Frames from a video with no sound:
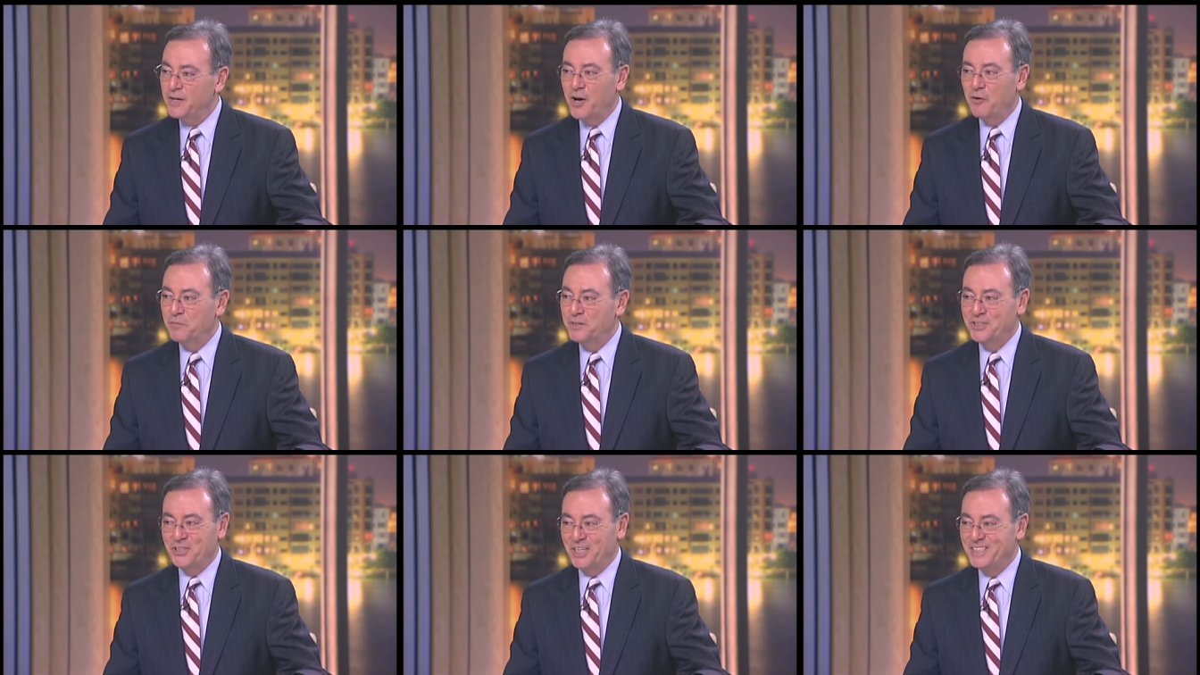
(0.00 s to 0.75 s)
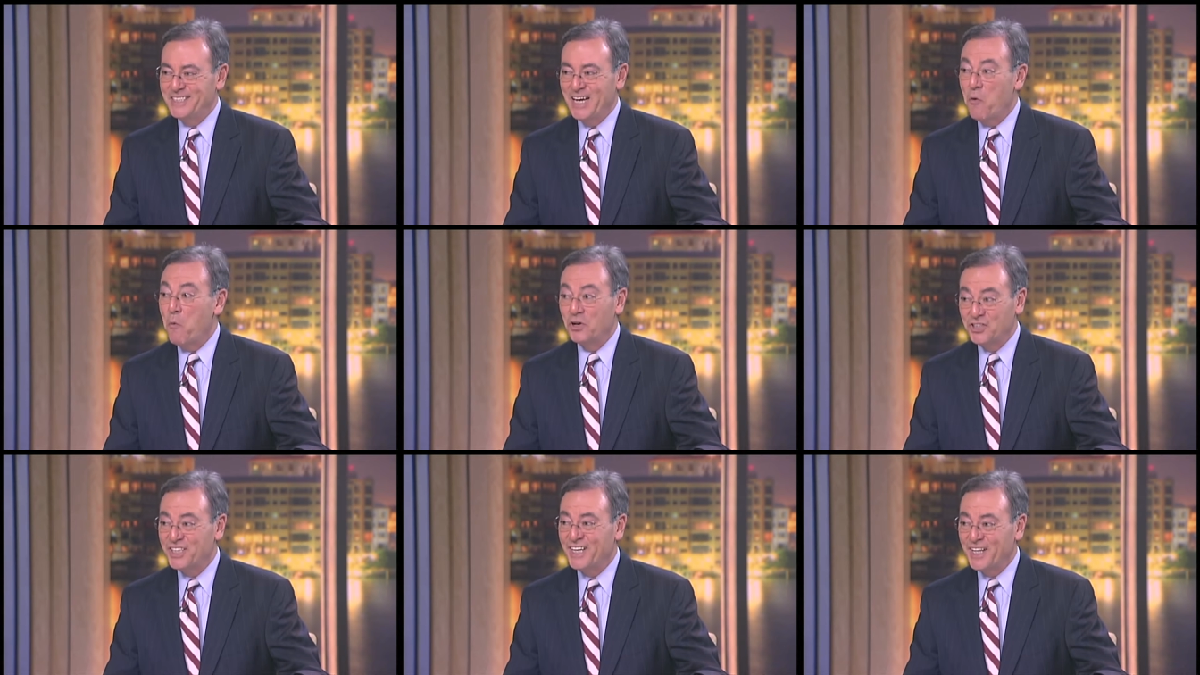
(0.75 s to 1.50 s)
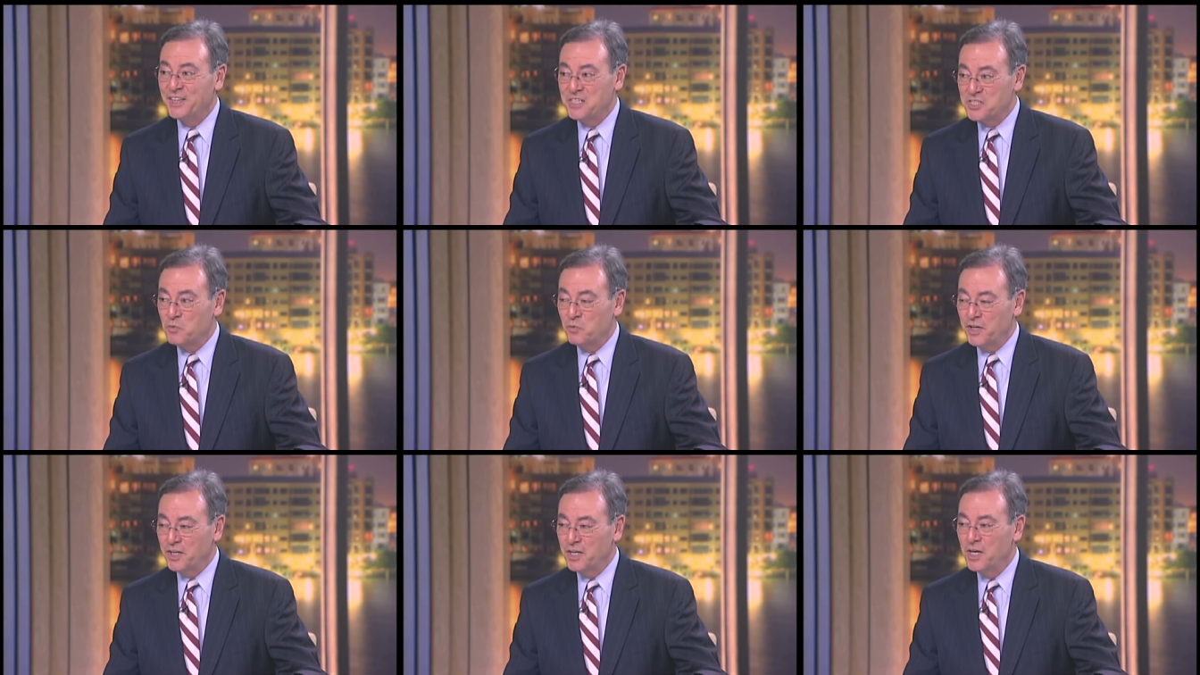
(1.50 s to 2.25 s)
government shuts down once again this
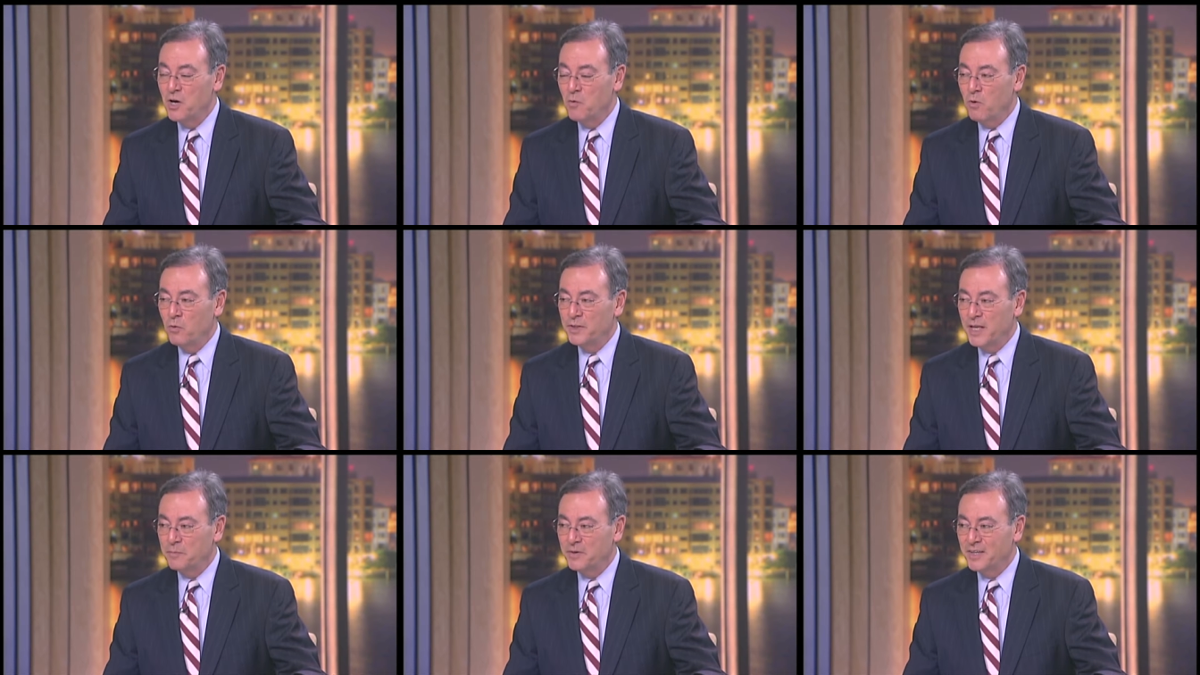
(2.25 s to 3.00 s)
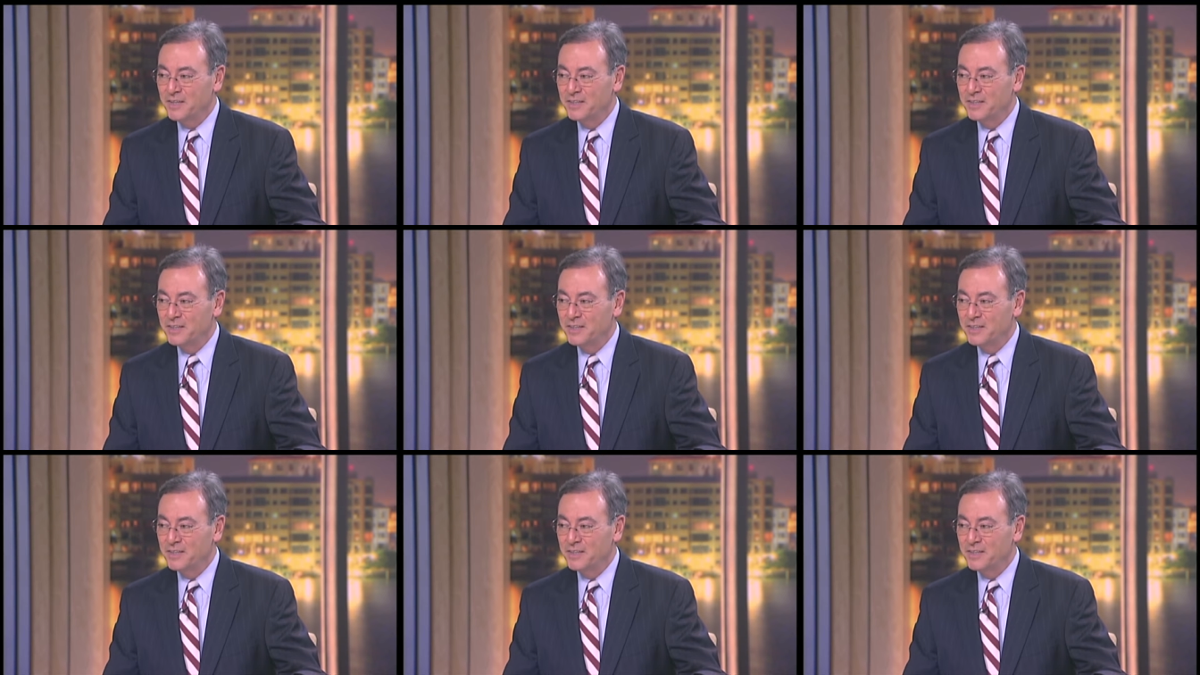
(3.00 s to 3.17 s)
week, what would that be?